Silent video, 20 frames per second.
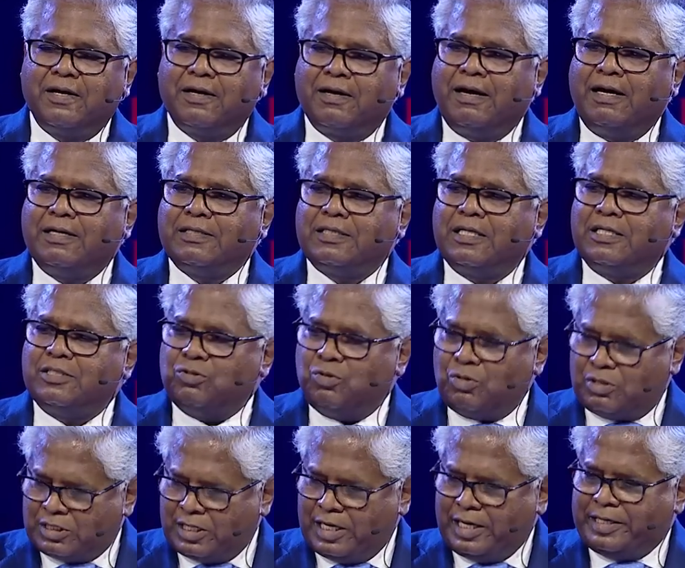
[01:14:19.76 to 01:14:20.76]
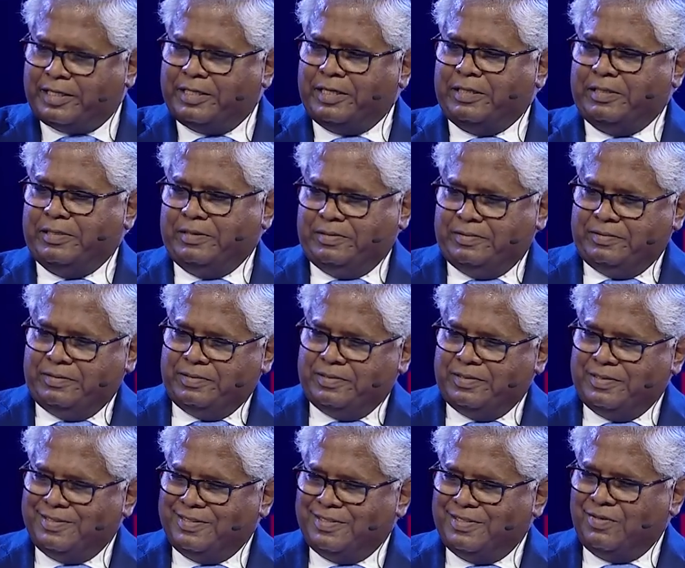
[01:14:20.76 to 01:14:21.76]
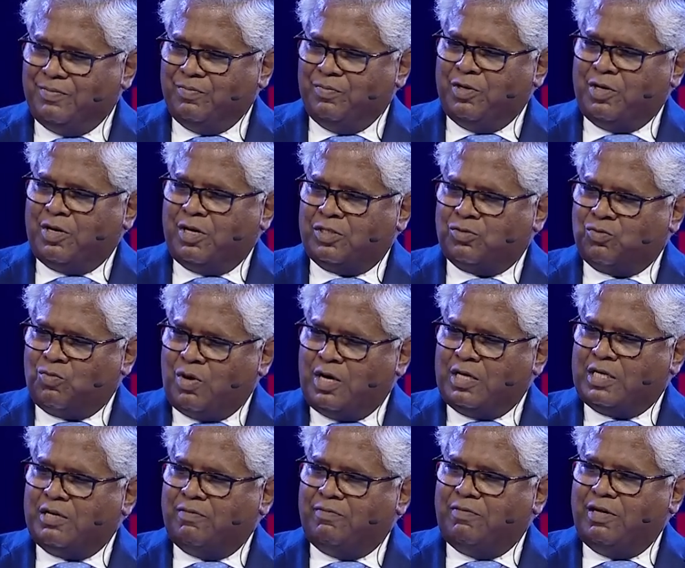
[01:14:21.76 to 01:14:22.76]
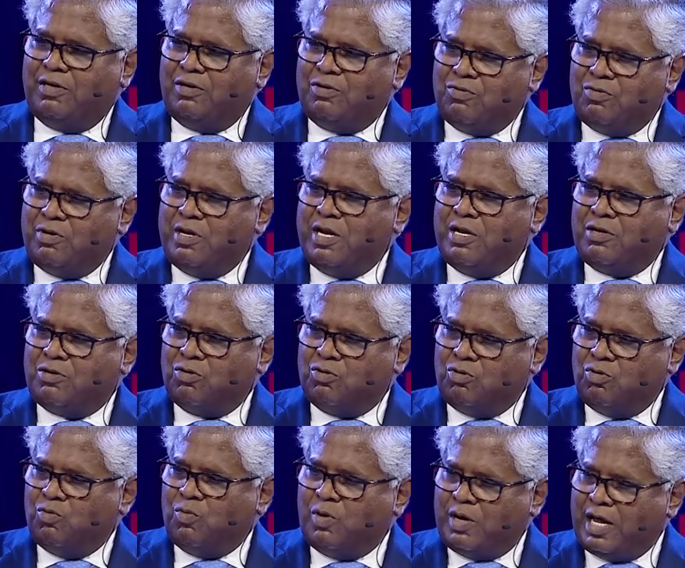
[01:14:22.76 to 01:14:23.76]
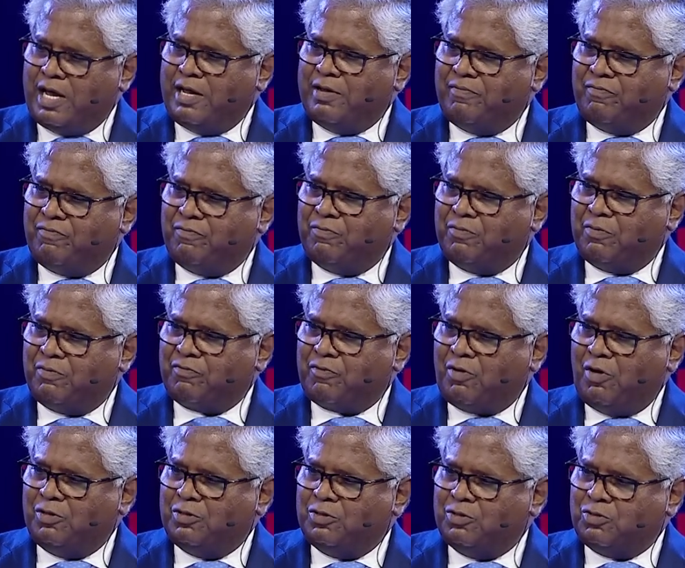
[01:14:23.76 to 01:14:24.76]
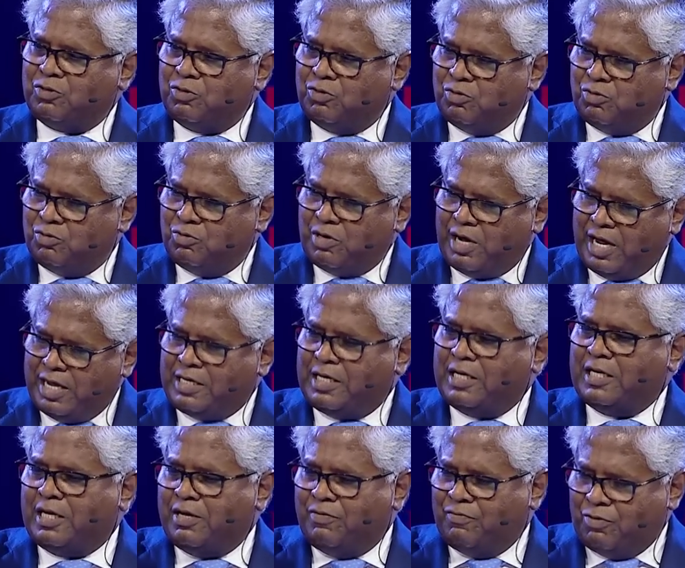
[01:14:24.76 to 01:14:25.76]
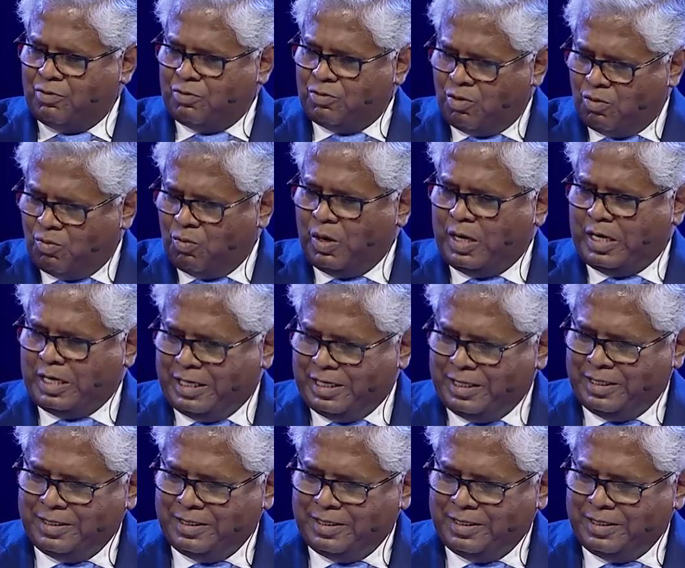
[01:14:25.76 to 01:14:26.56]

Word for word: God says, you are selected. Because whatever you need to do, what I called you to do, I can give you. Don't worry.